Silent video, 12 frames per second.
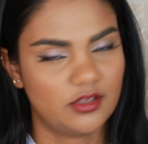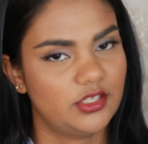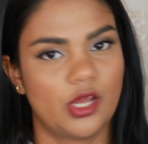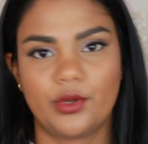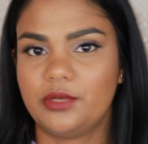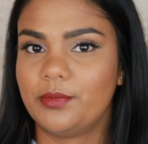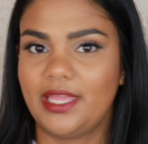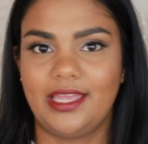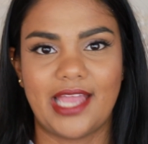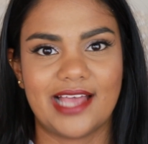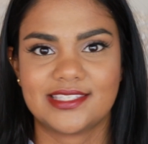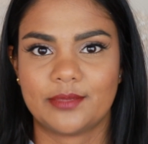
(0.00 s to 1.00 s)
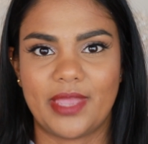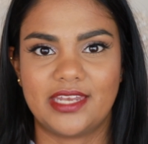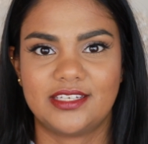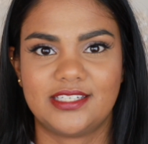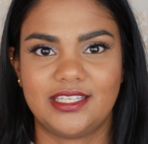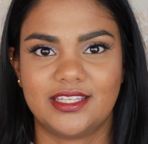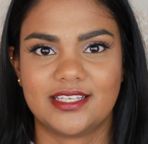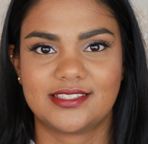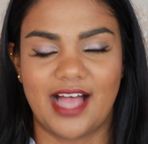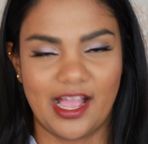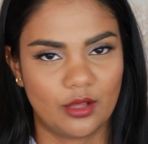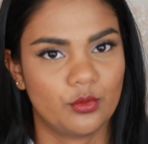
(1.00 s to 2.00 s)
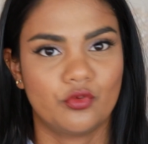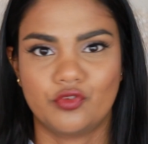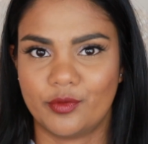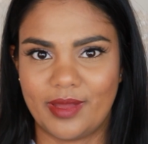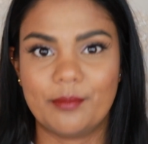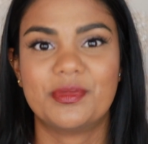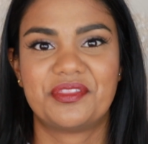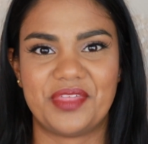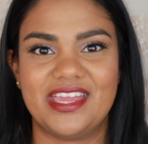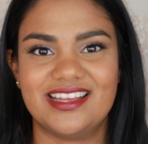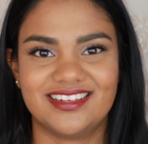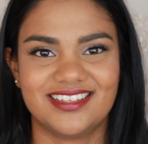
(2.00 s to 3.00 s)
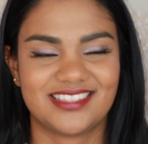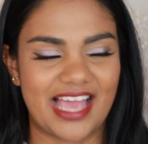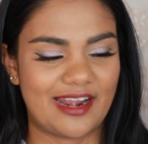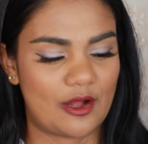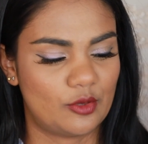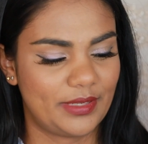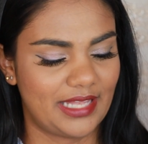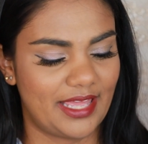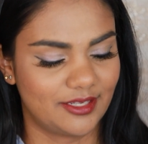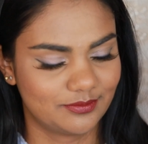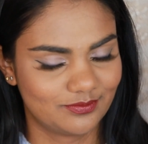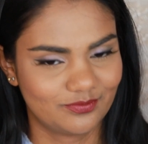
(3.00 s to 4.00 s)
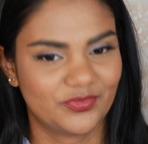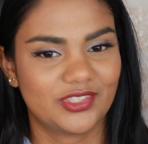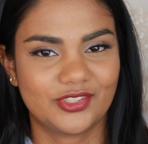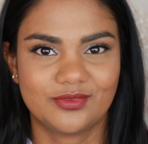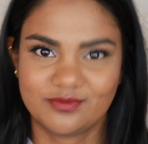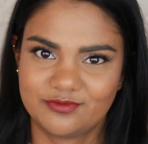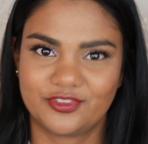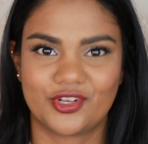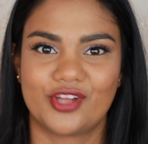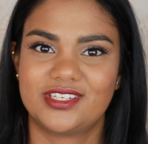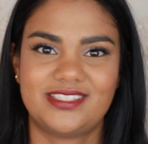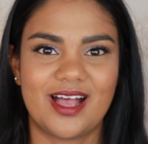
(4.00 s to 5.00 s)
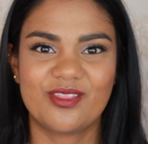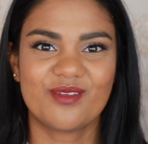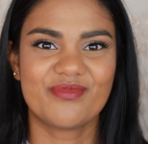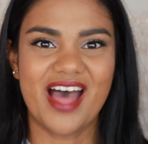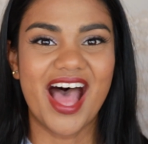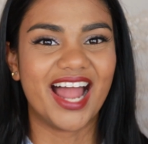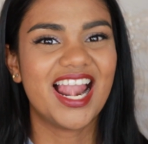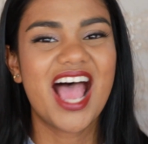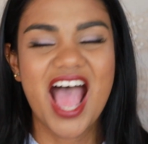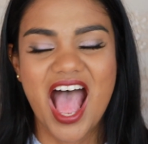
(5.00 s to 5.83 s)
Knowing me, as I'm editing this, I will remember things and I'll be like, forgot to tell them that.